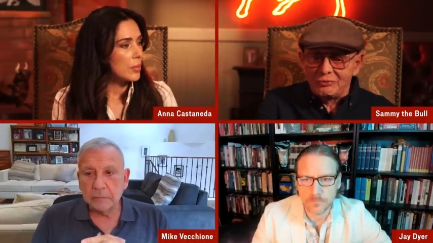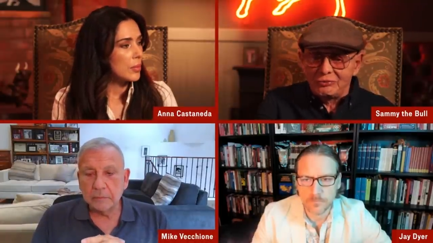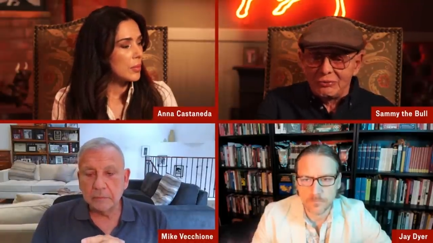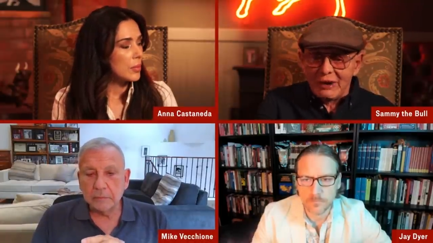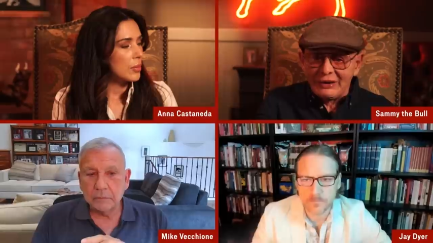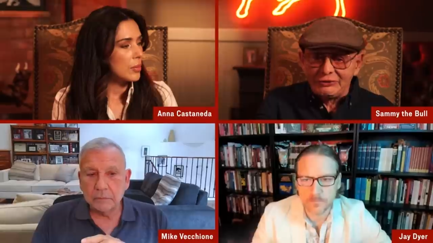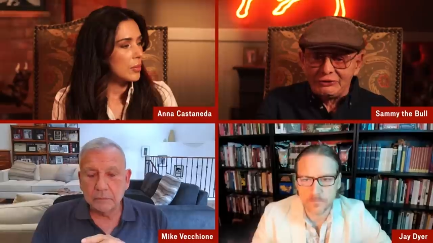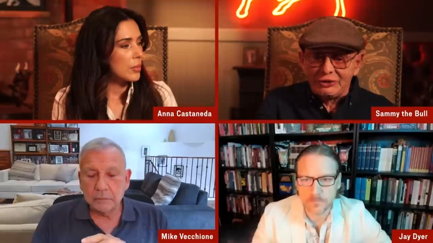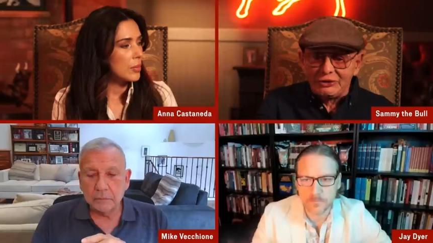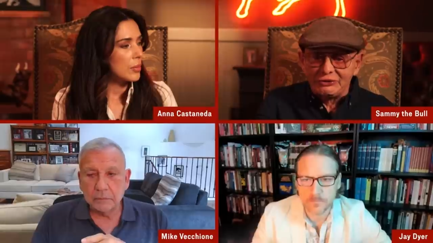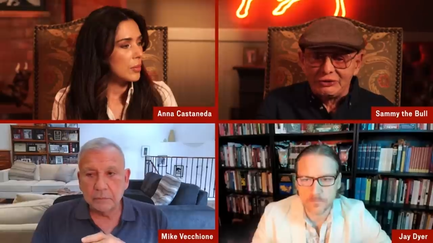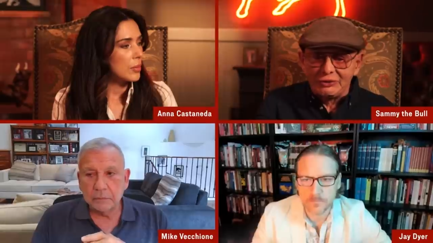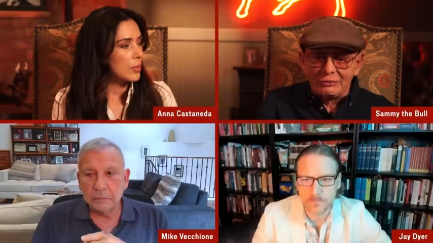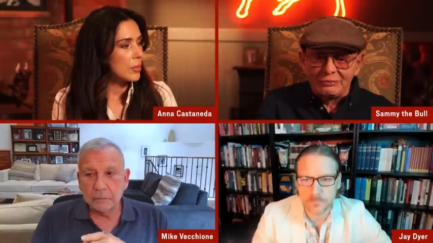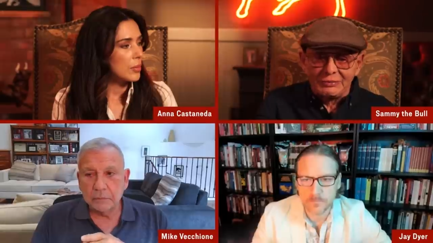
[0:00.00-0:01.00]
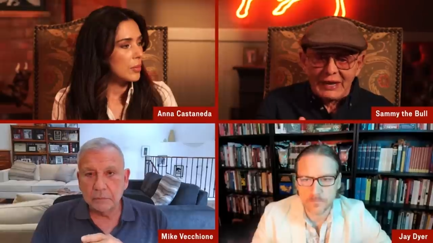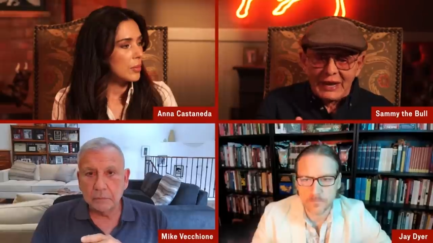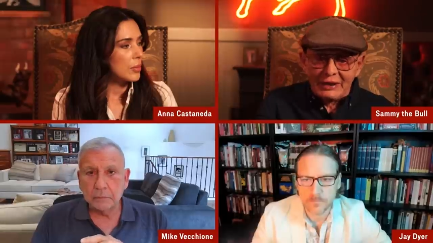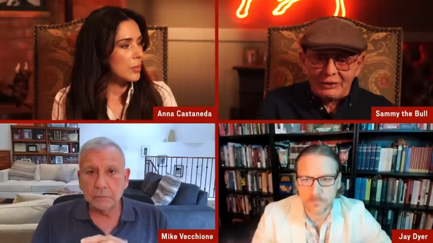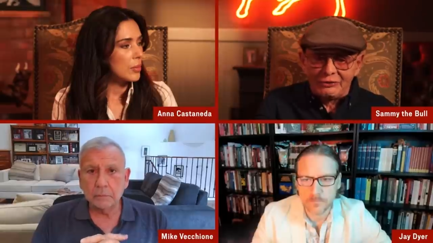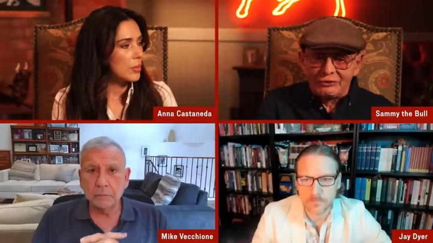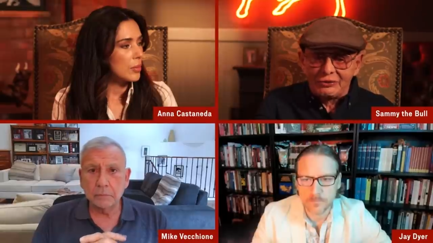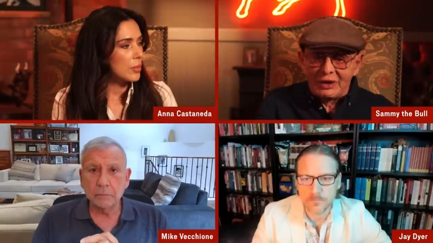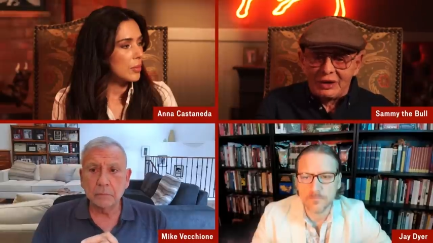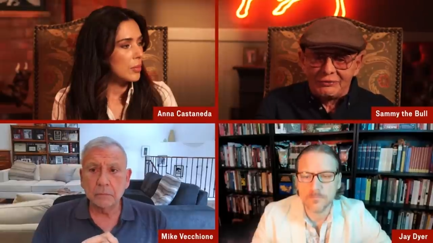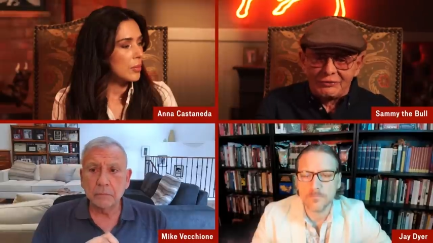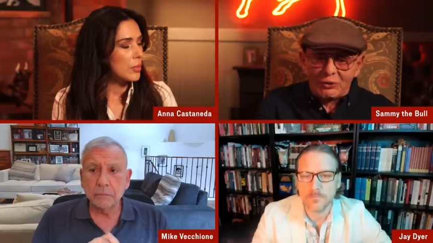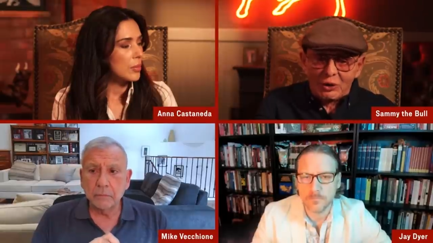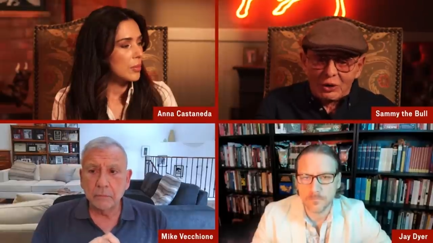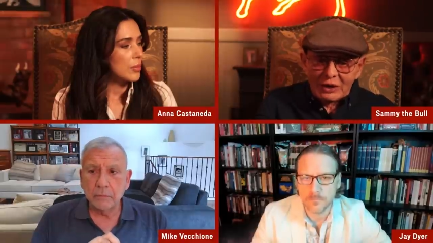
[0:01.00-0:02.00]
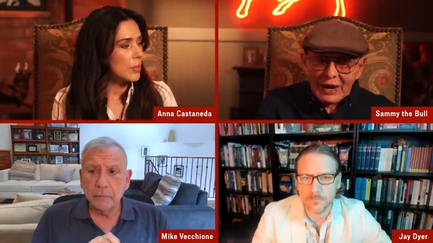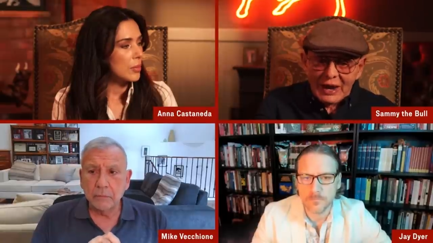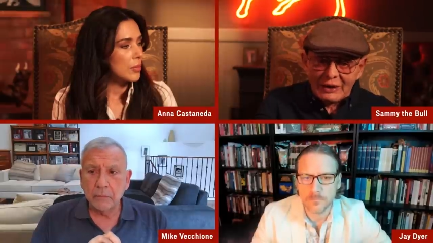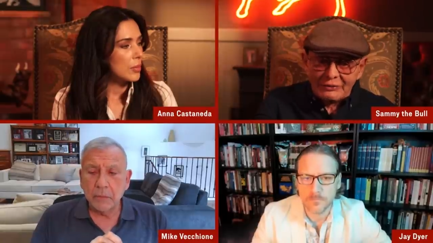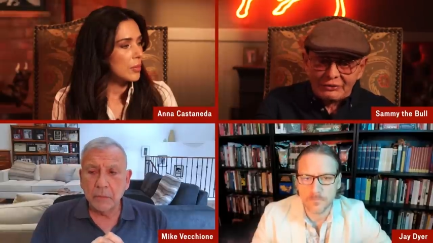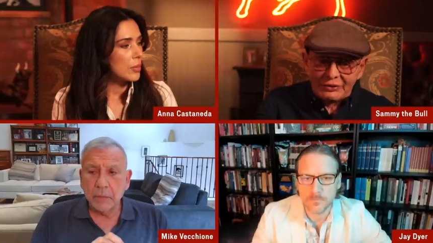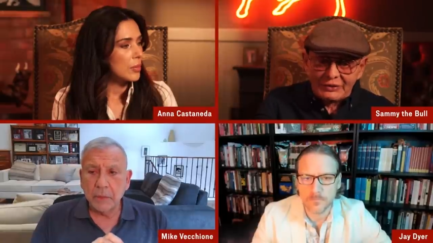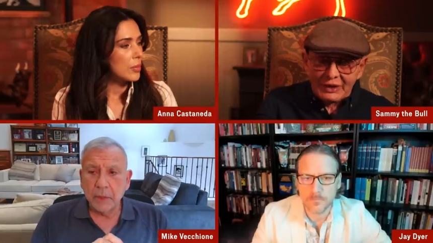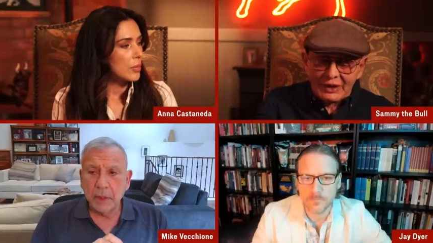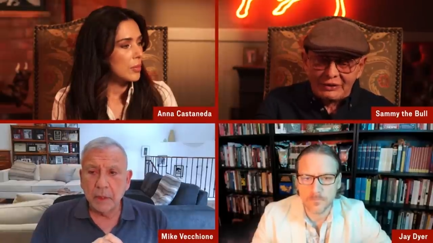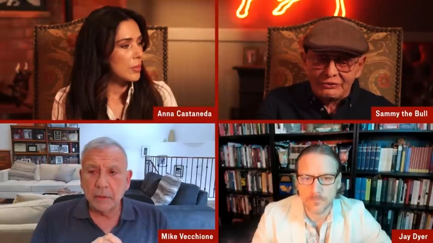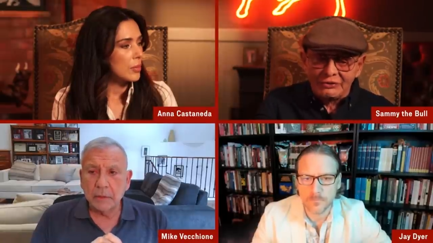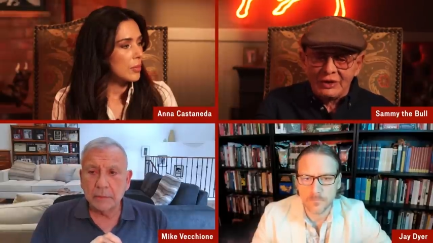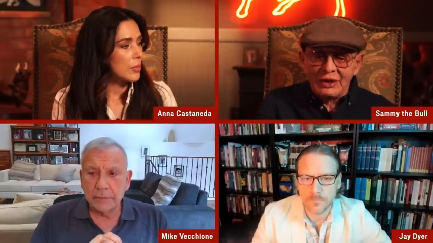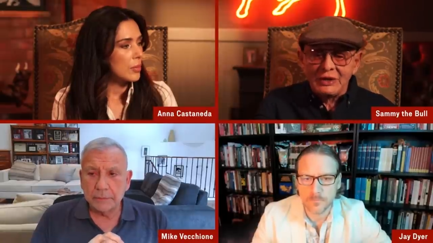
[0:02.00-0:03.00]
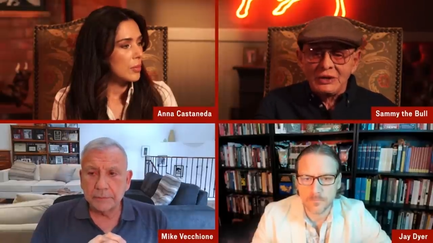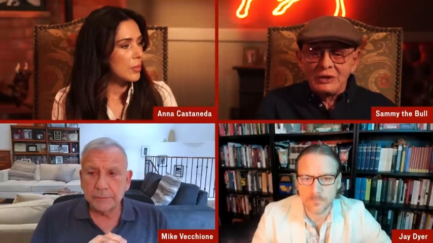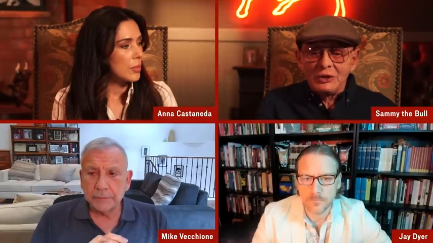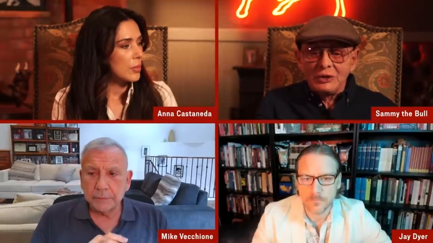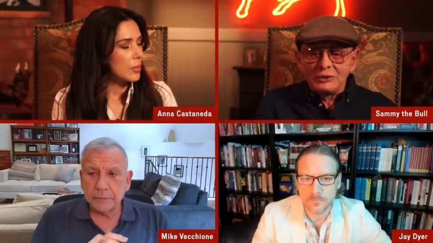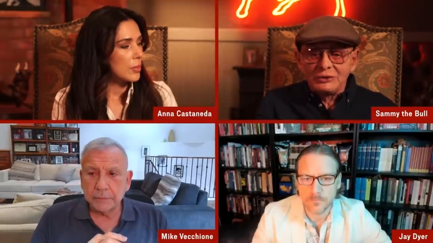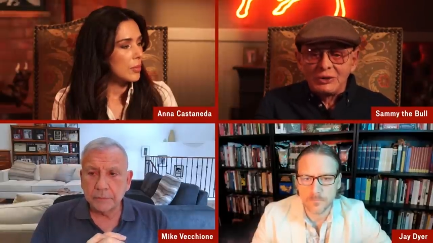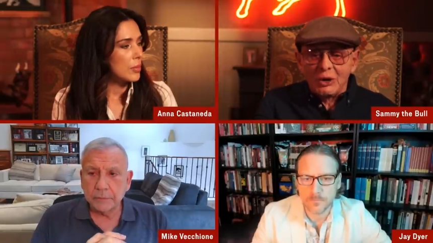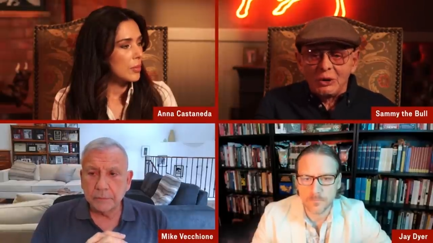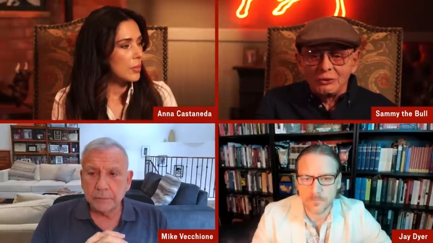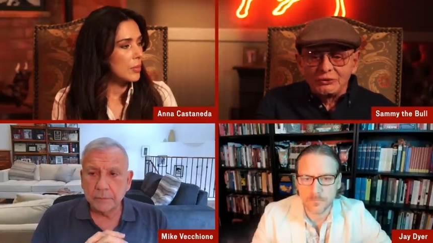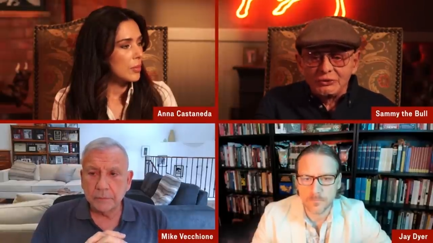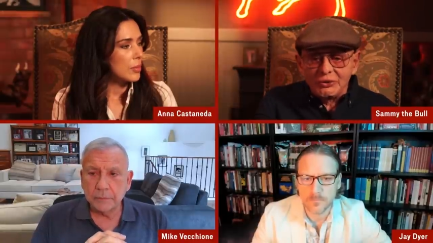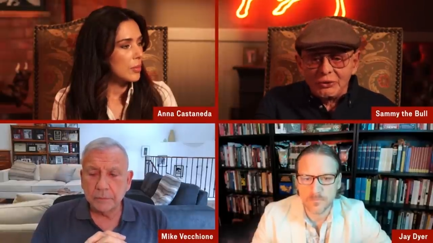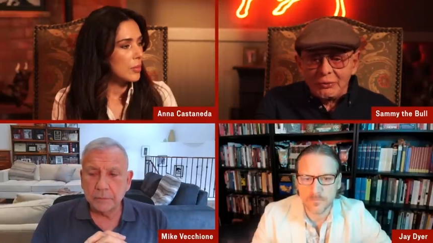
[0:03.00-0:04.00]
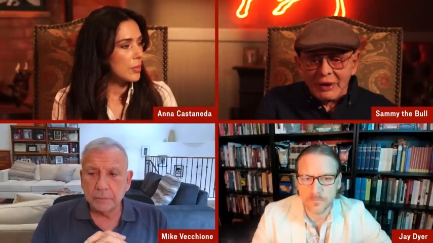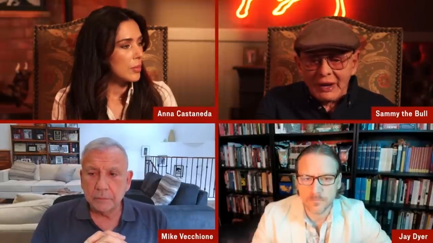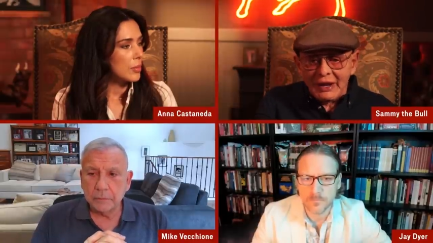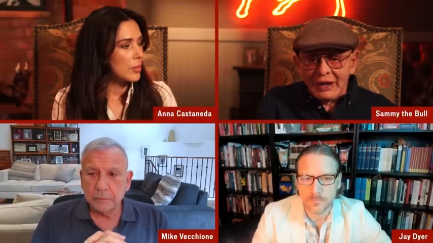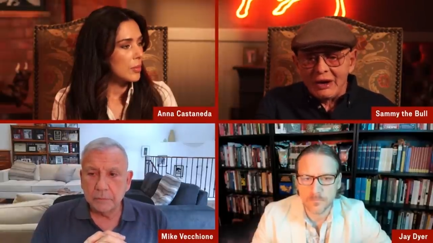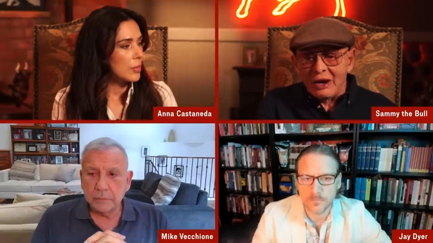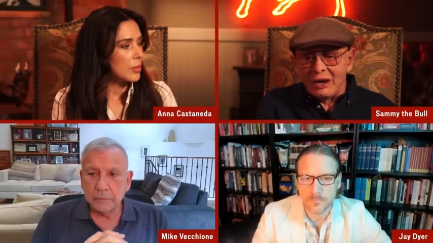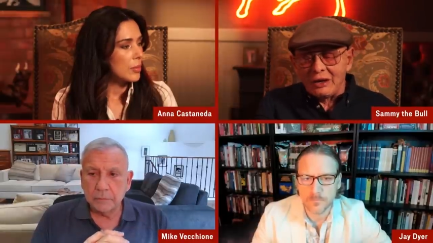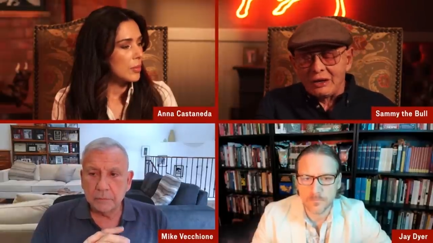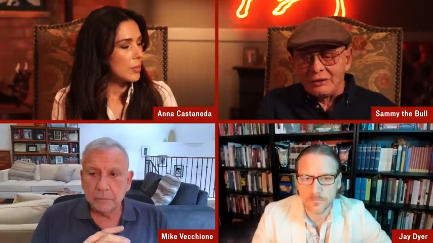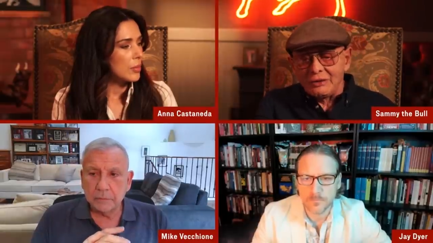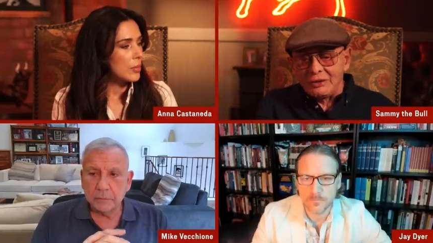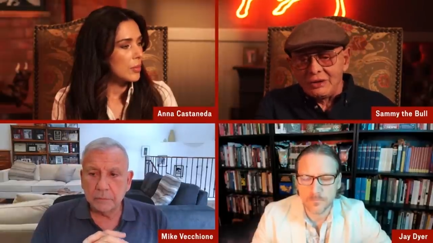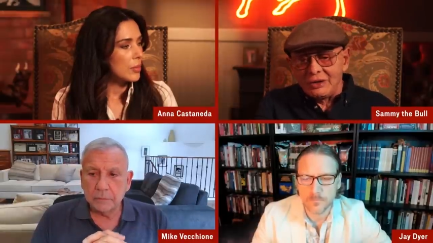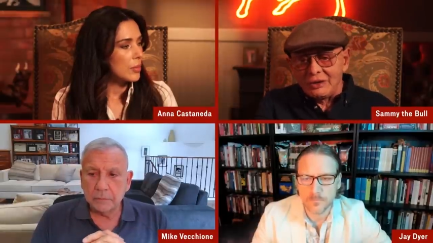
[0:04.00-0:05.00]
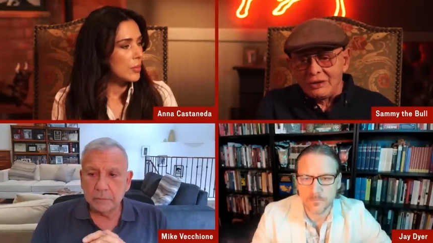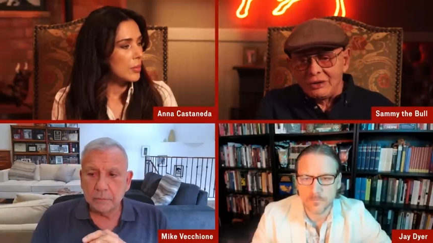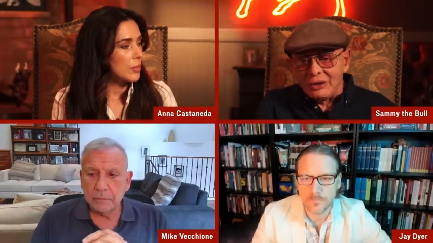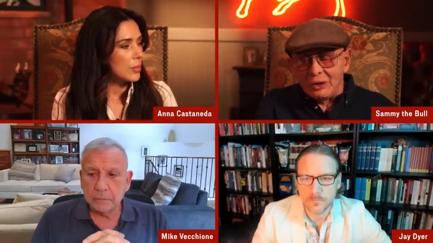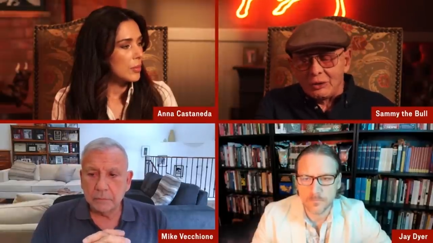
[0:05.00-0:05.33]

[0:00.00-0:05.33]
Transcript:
Speaker 1: racism, gay stuff, all kinds of things. Those to me are, you know,